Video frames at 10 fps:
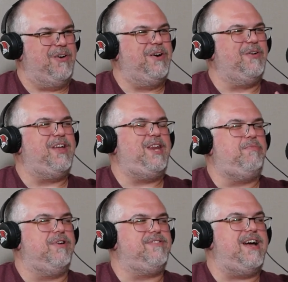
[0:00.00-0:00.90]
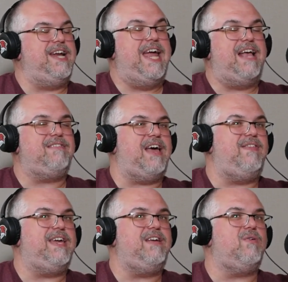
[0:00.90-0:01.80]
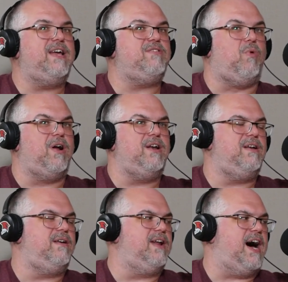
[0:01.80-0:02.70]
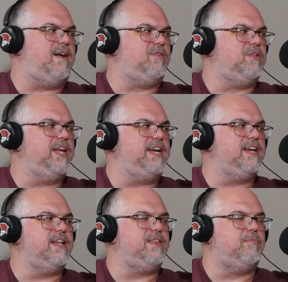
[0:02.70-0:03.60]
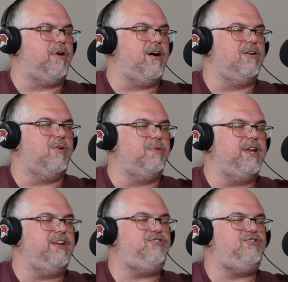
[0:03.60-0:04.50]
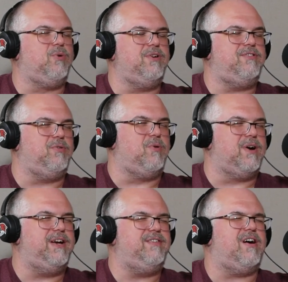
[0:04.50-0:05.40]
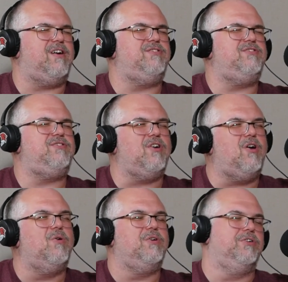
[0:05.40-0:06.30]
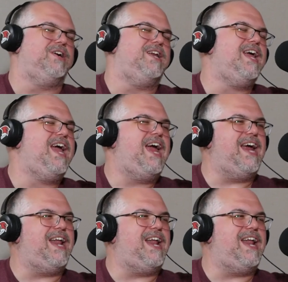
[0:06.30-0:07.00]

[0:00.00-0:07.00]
material that he puts out. And I think he only has one novel, Lincoln at the Bardo, but his short stories are so good. And